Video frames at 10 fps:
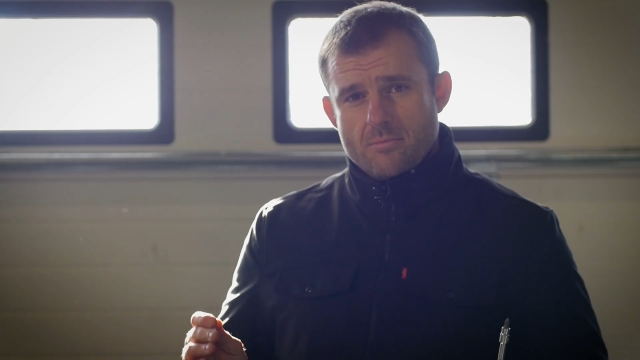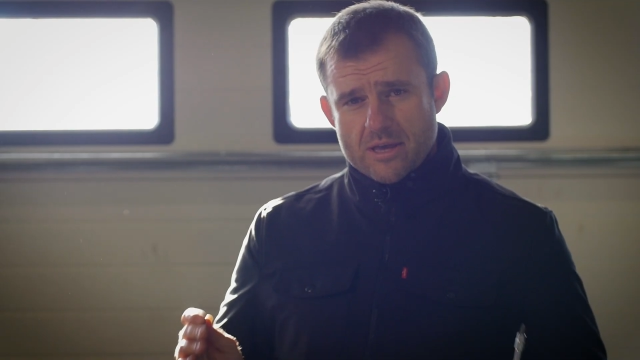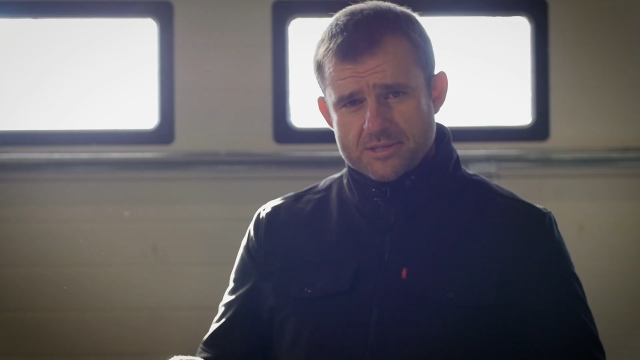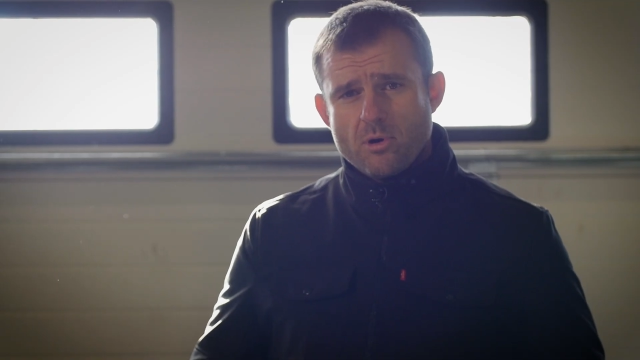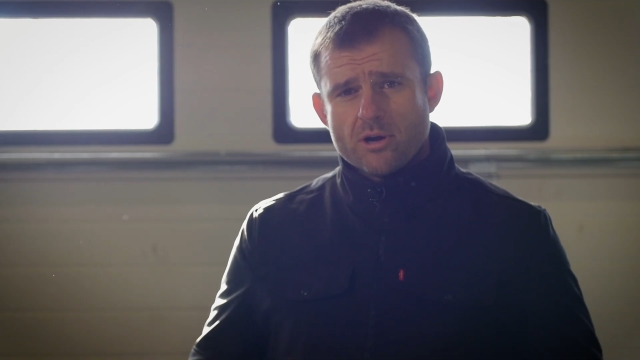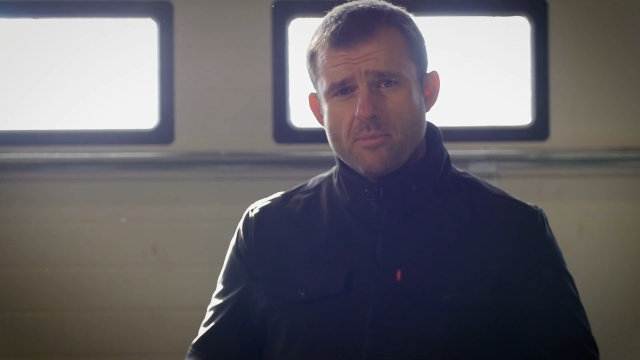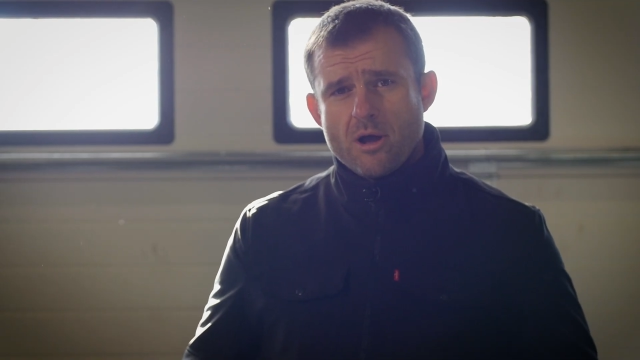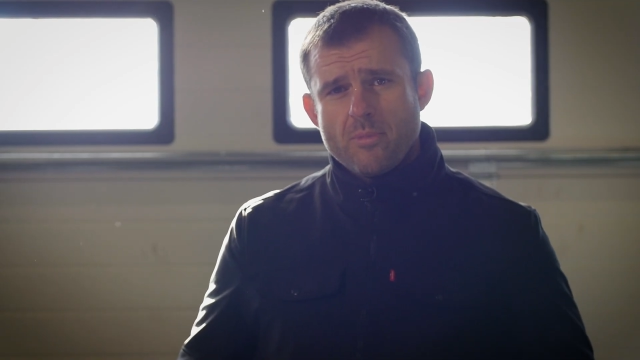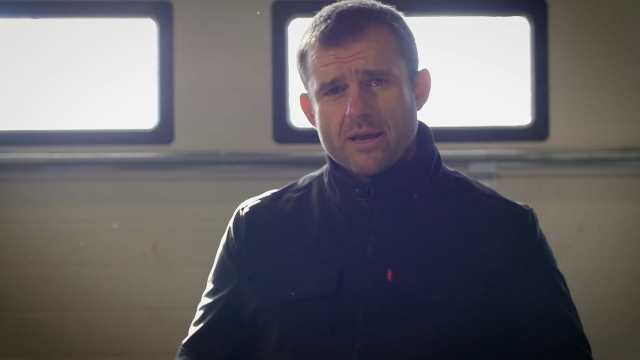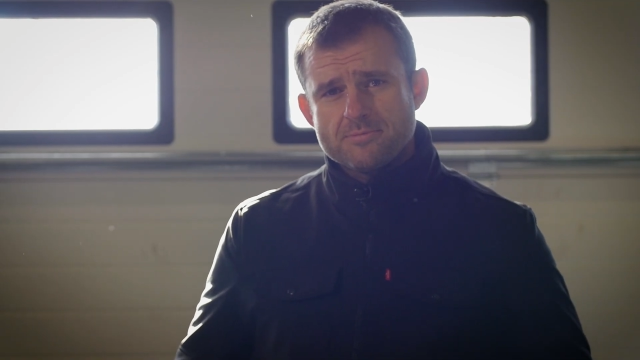Best part
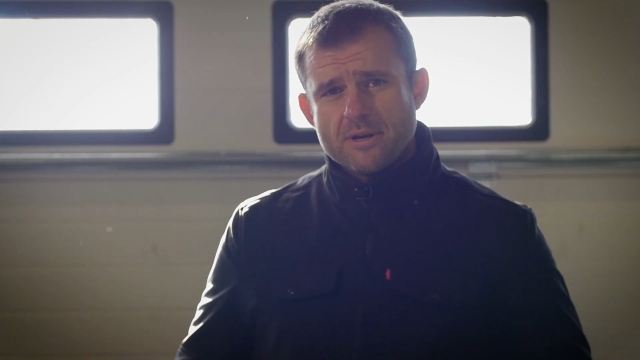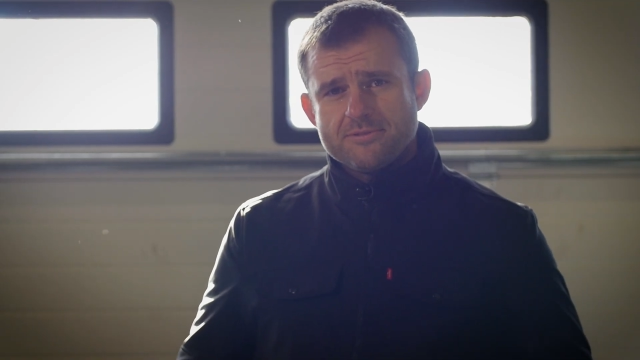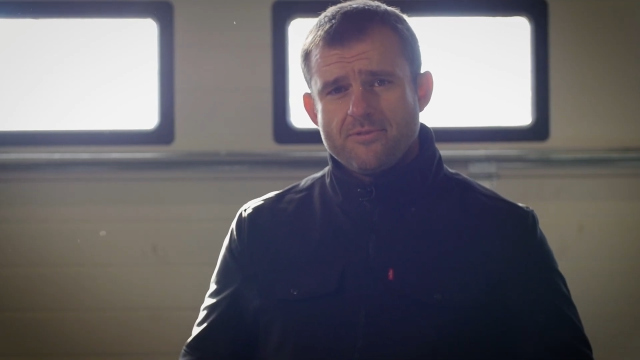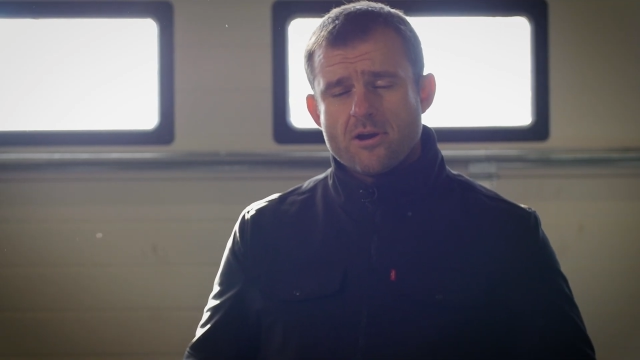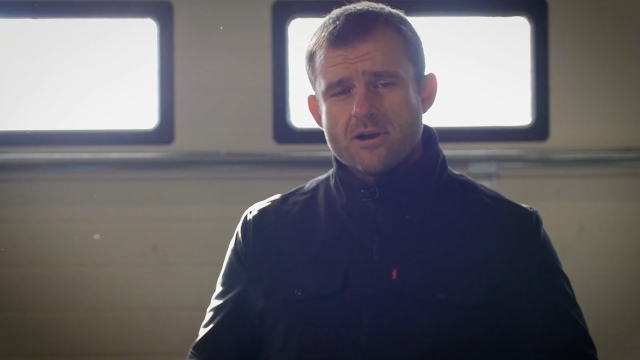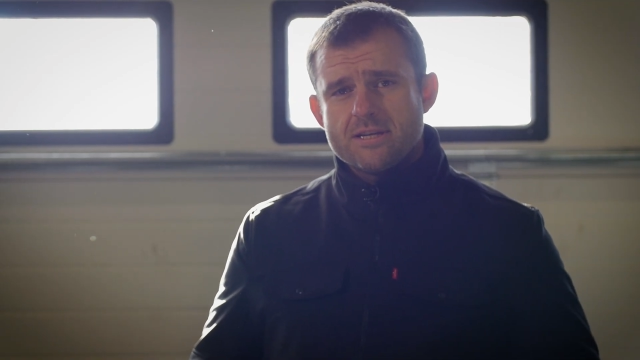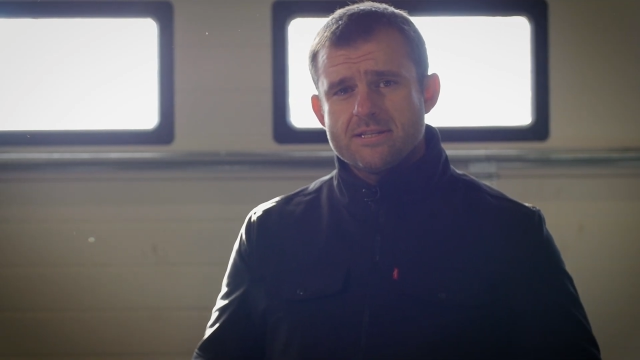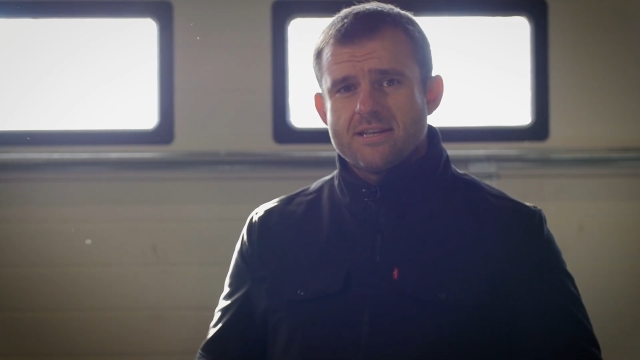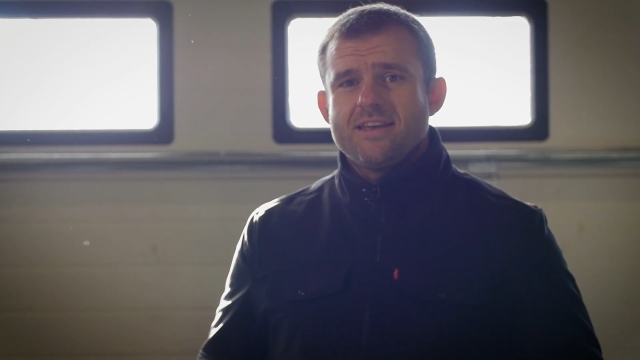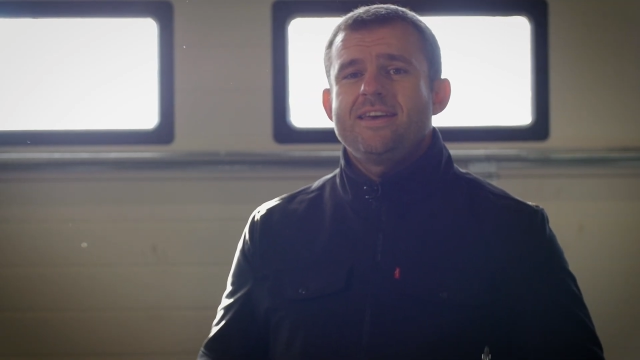about Bikes Plast
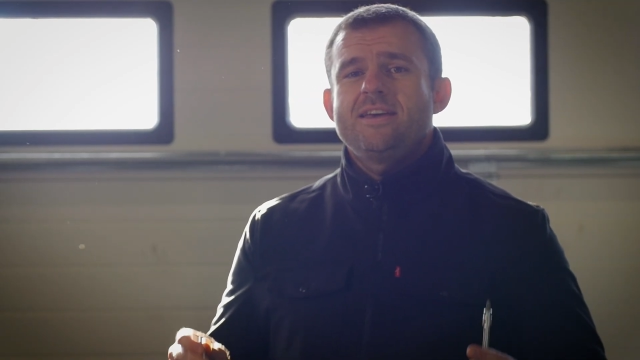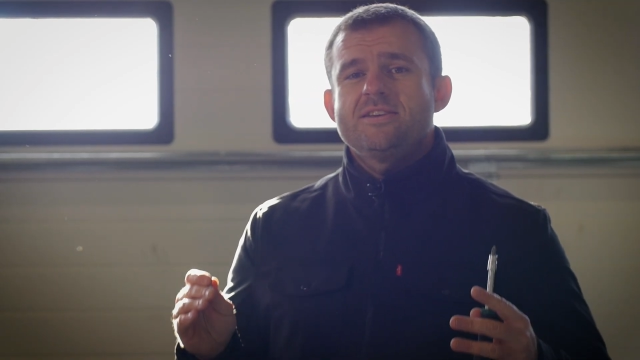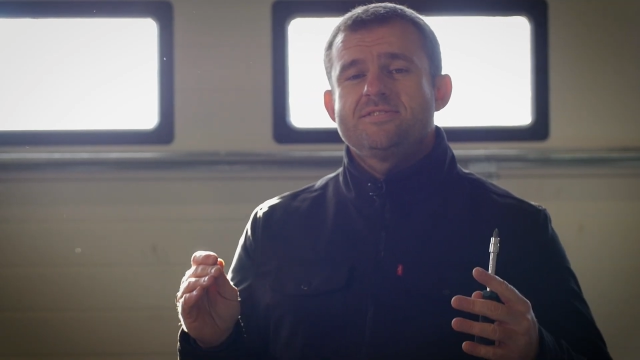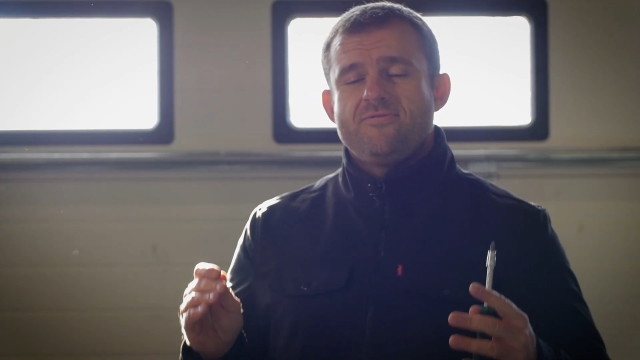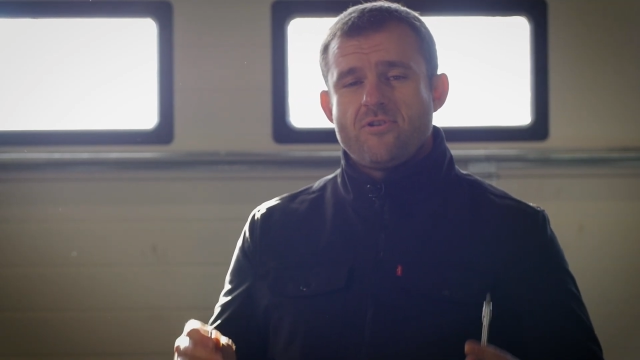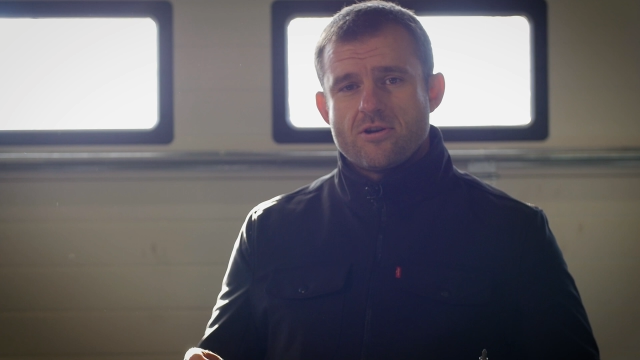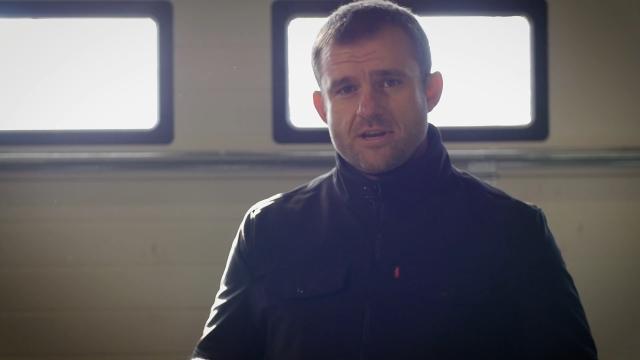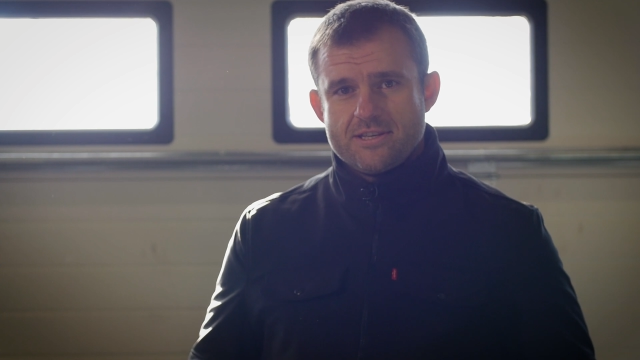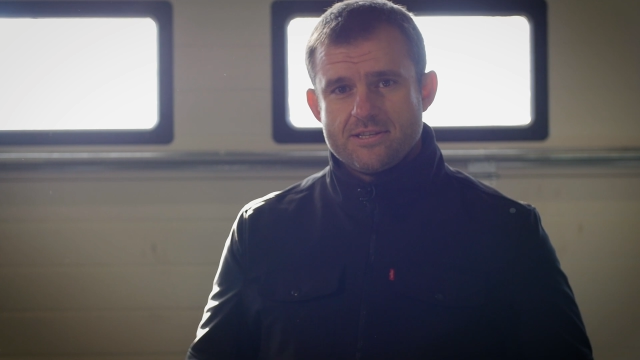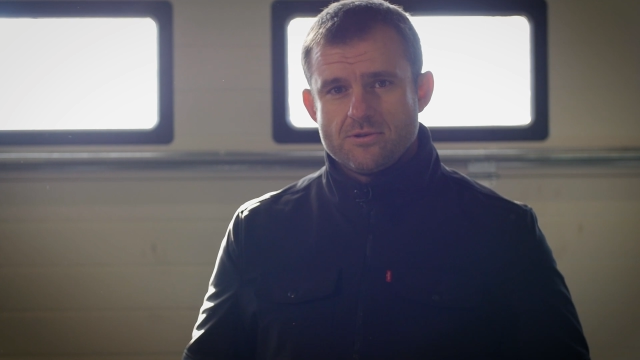fairings, it is very
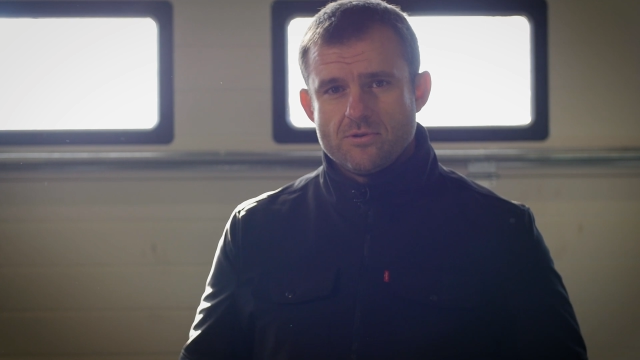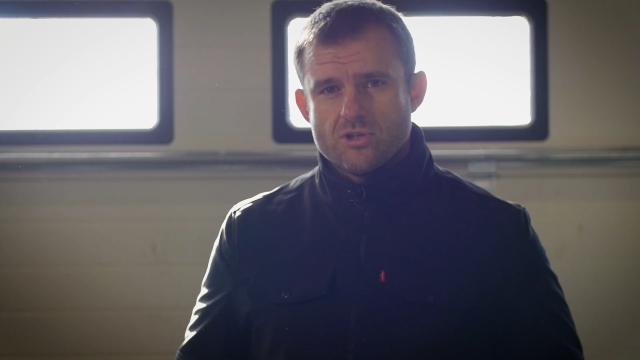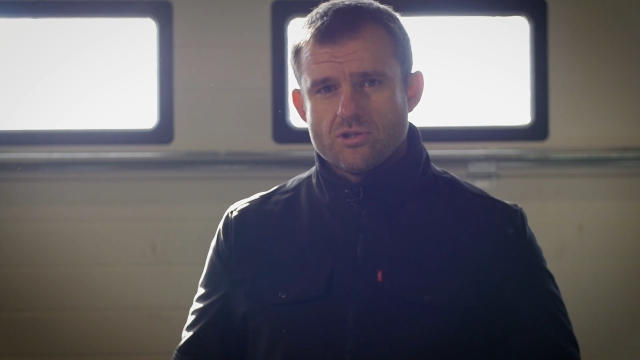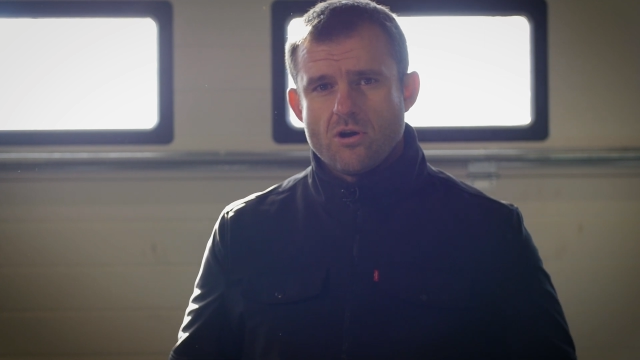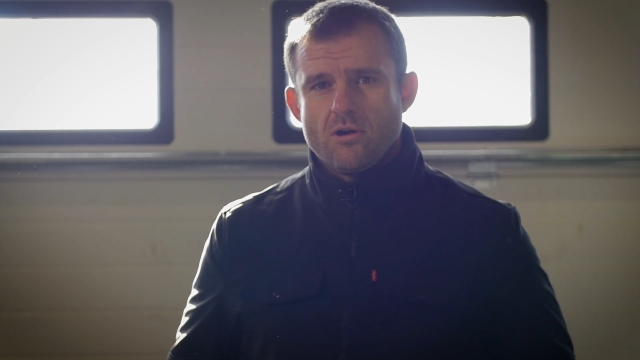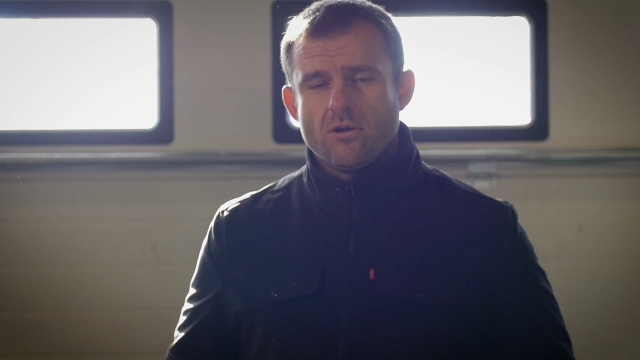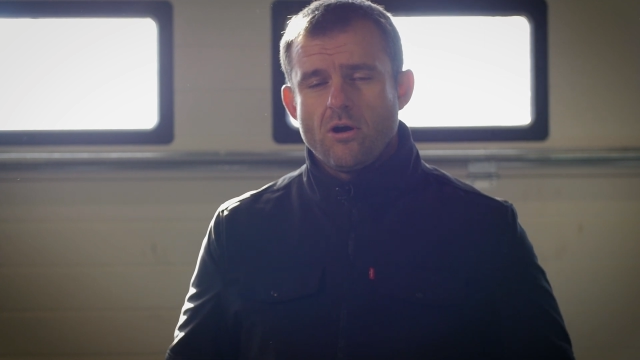easy to install.